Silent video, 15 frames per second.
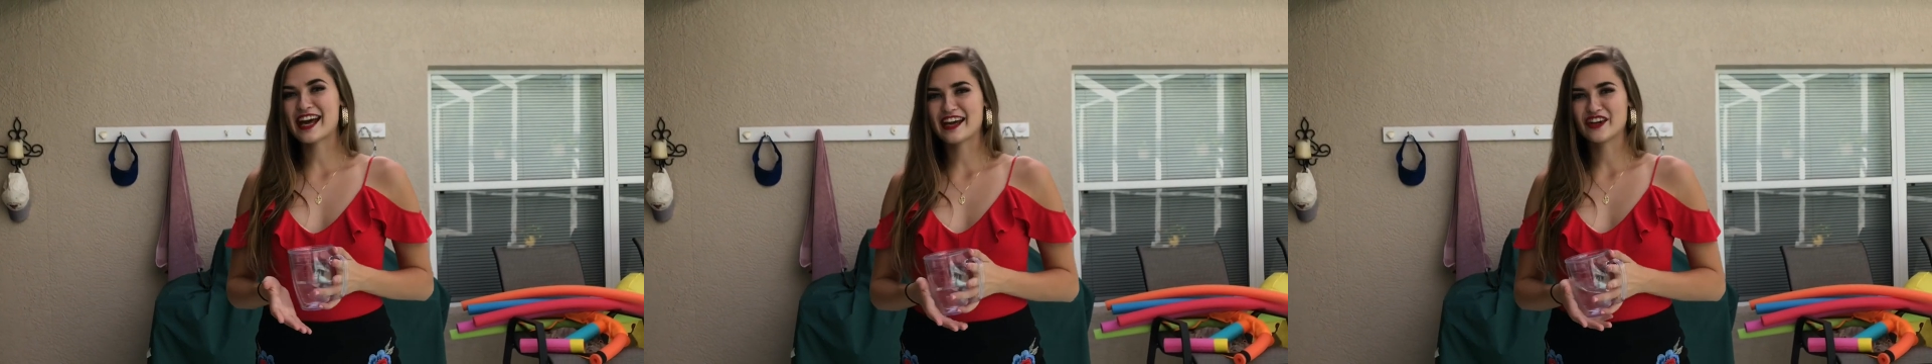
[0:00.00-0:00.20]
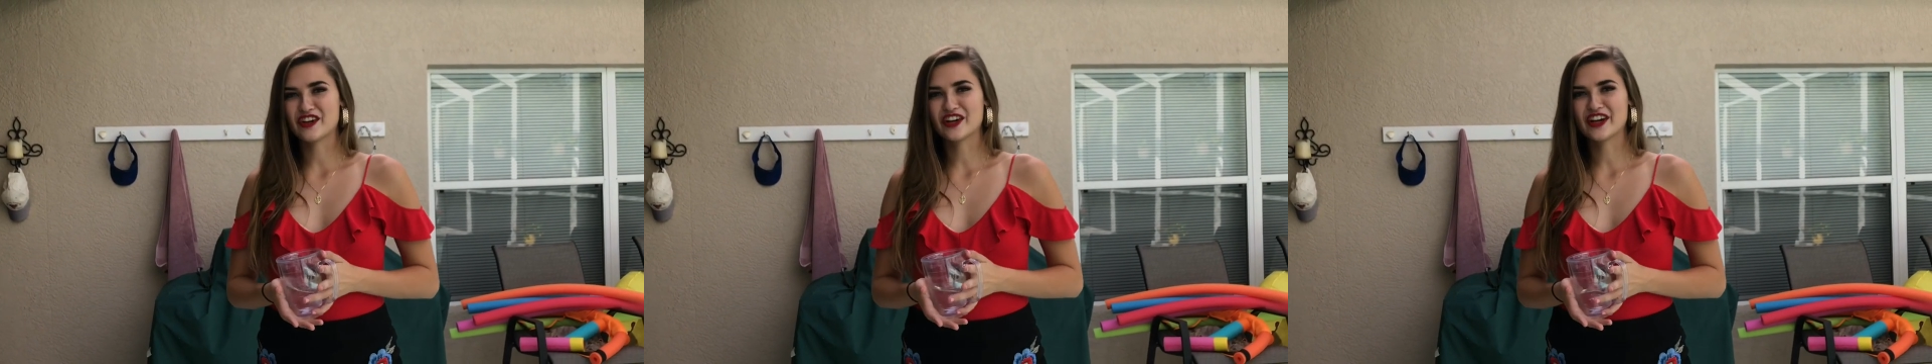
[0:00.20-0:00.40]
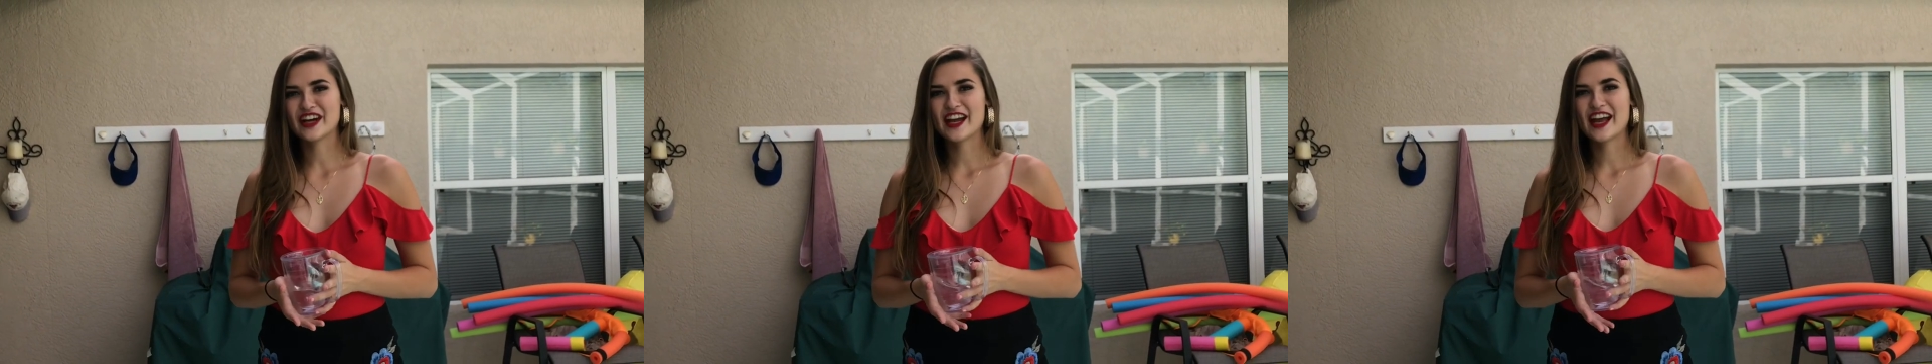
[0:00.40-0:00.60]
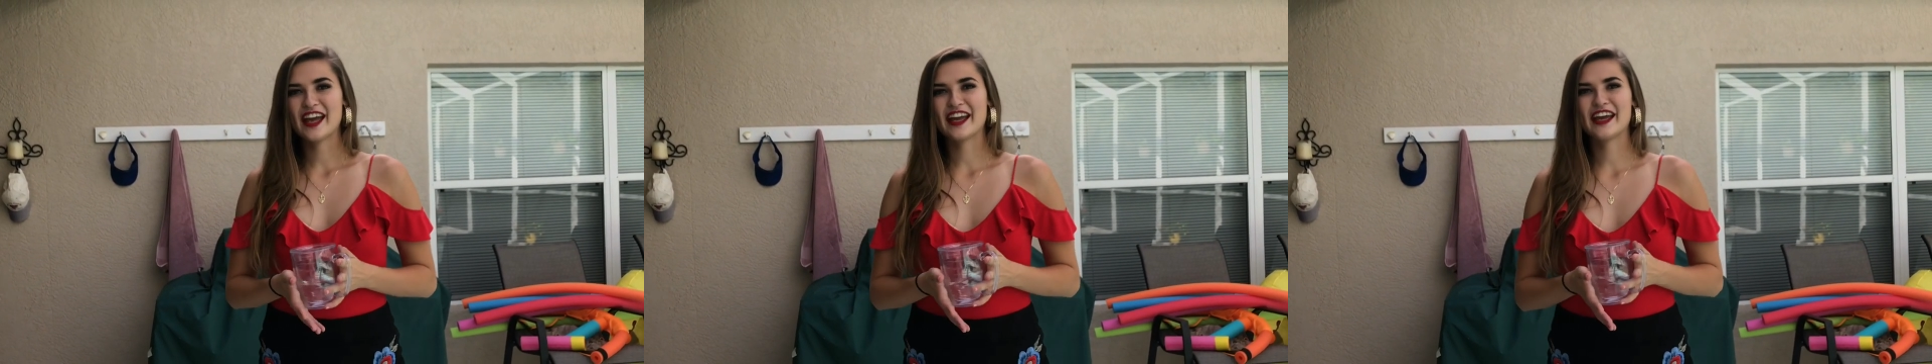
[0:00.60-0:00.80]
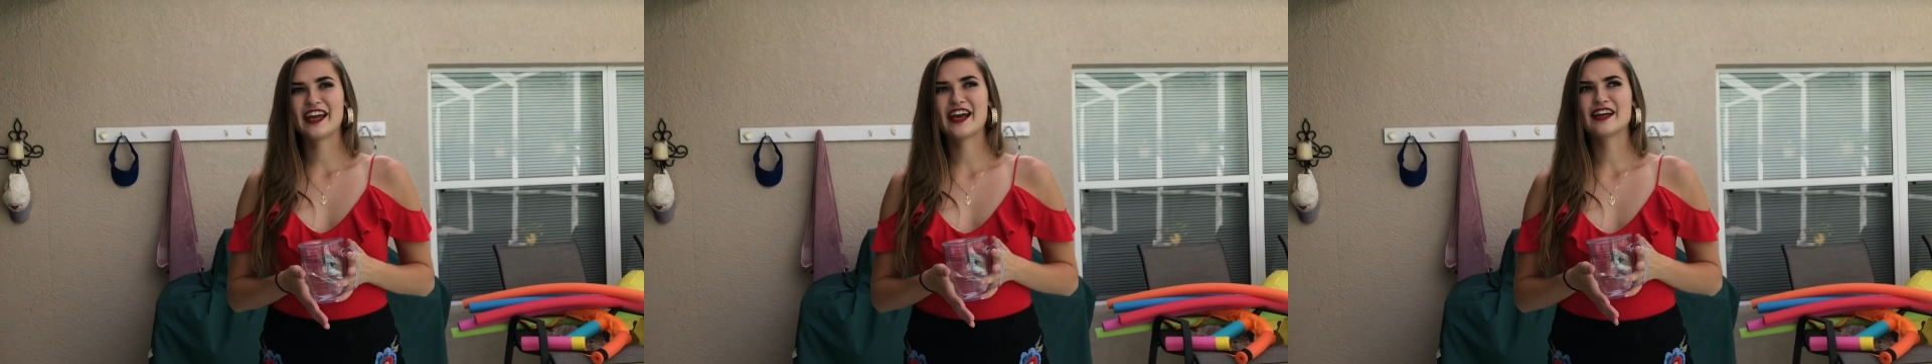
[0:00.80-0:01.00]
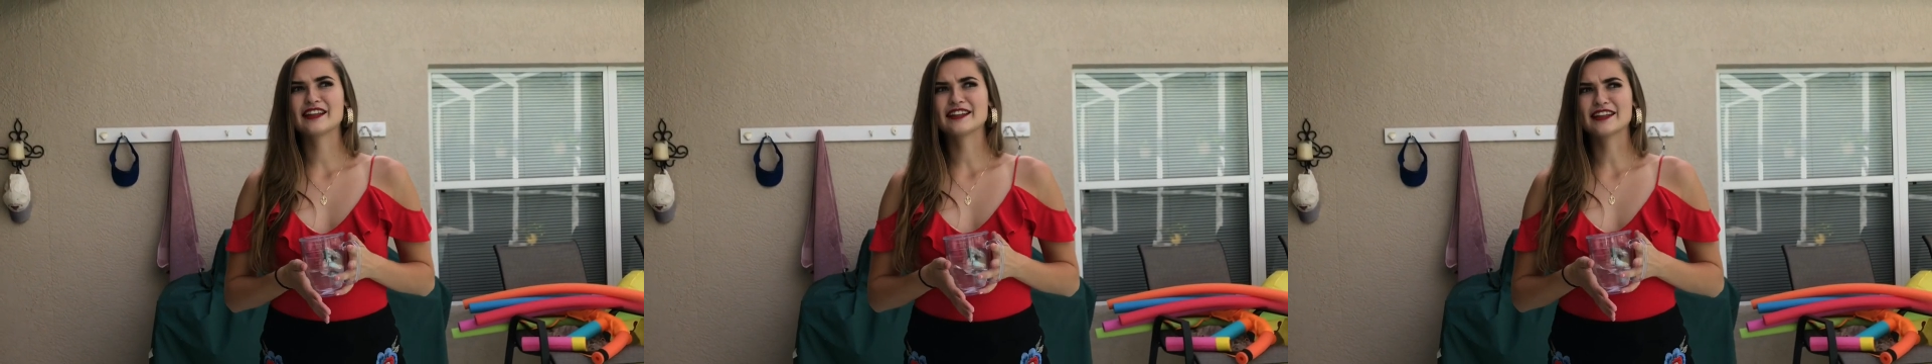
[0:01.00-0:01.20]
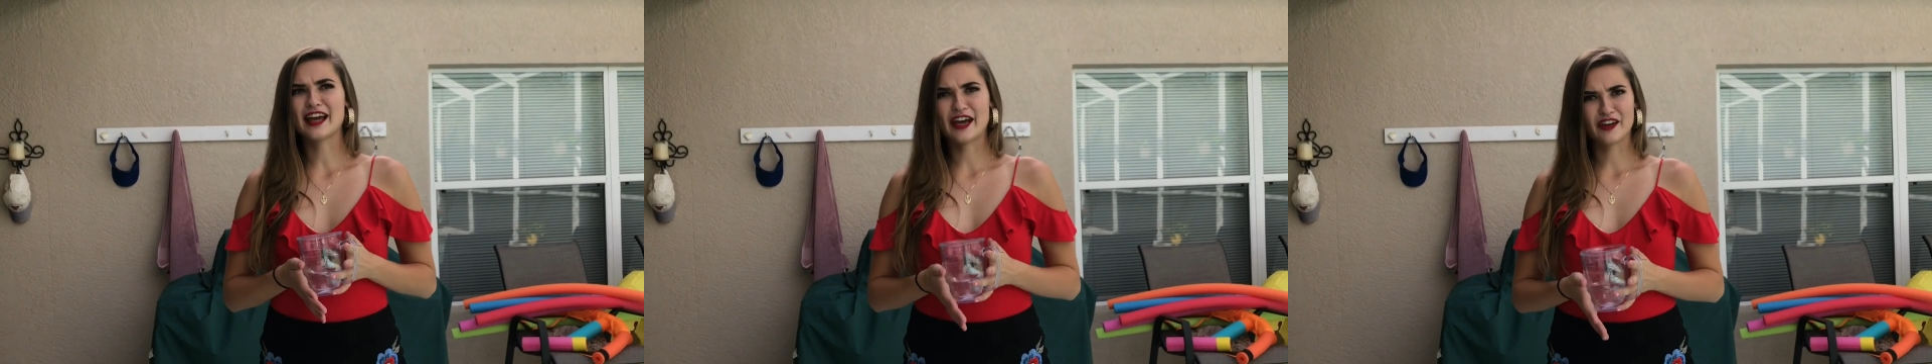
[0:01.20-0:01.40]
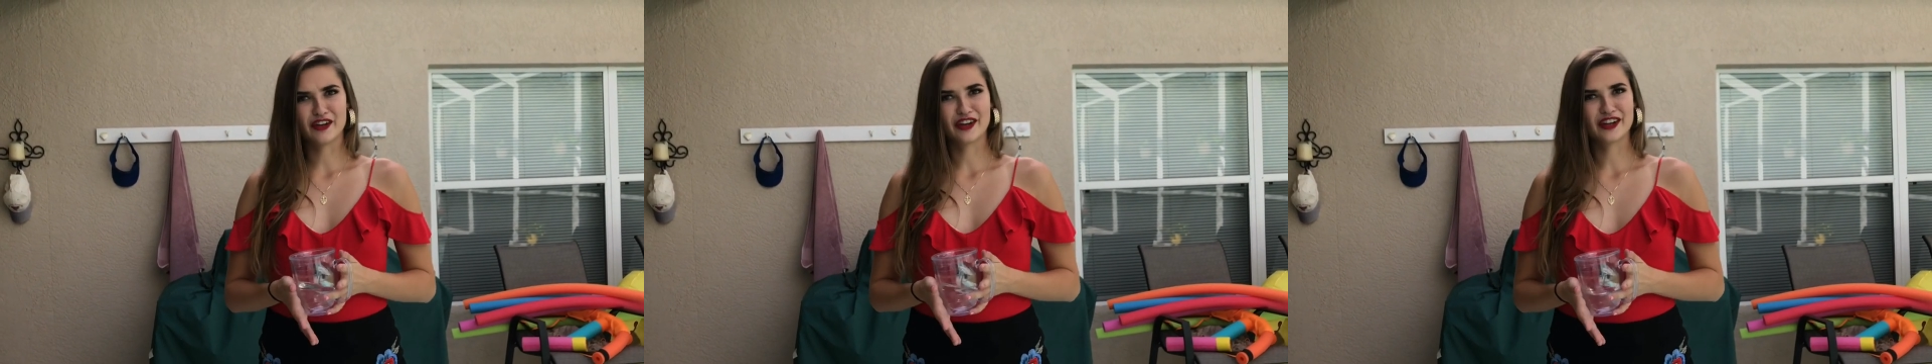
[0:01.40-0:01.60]
tiger. A
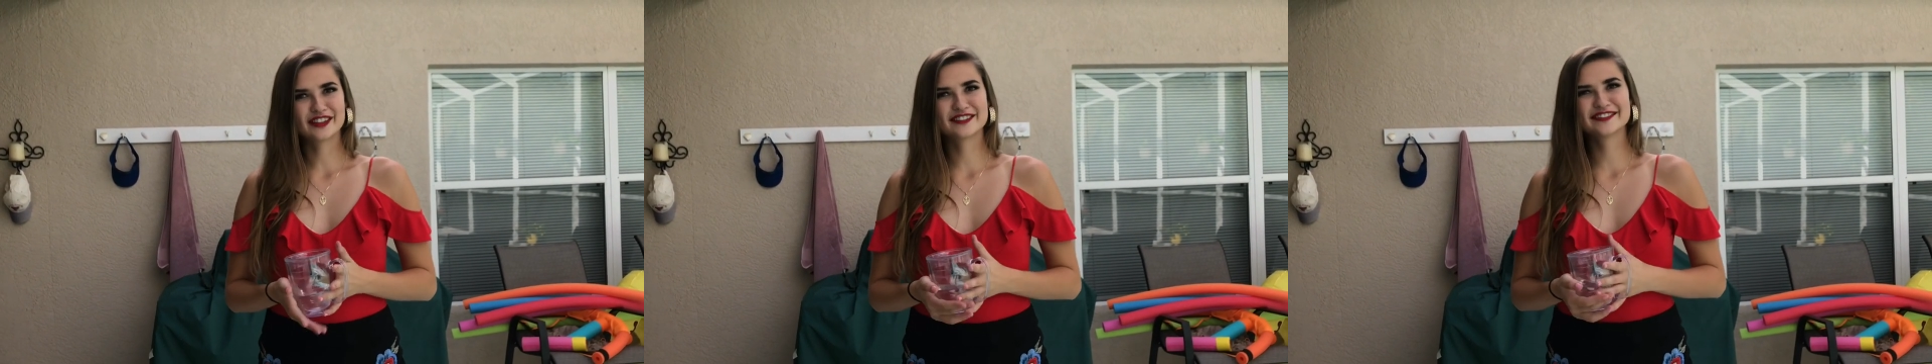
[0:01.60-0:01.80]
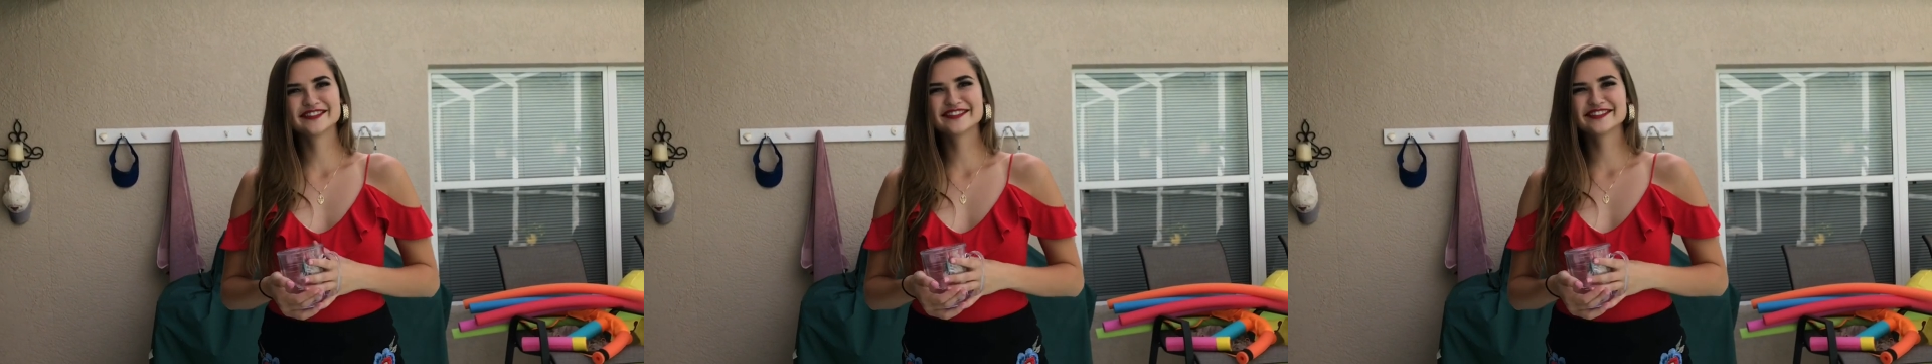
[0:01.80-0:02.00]
liger.